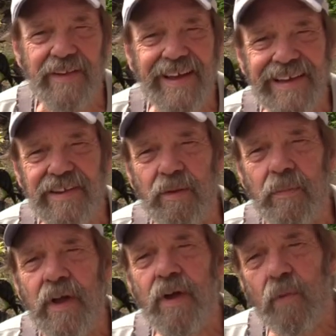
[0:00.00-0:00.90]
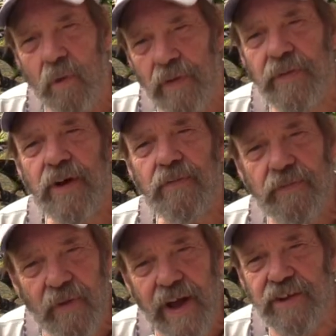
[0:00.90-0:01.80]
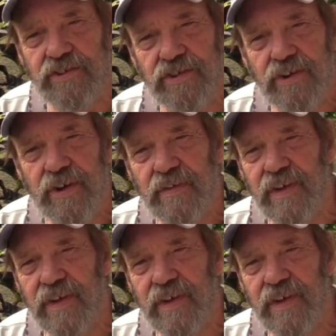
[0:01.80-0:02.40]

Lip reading: like them when they're fresh.